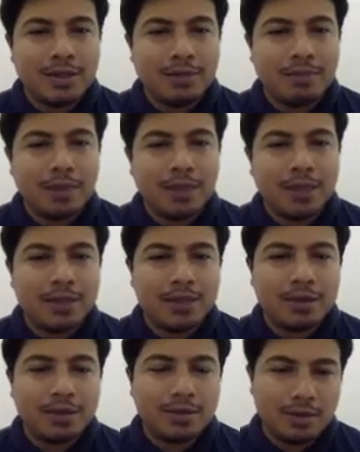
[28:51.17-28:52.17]
implied
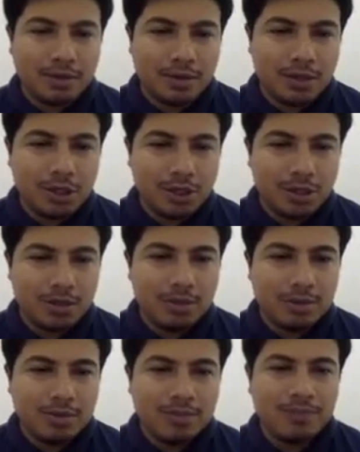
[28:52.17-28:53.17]
conditional.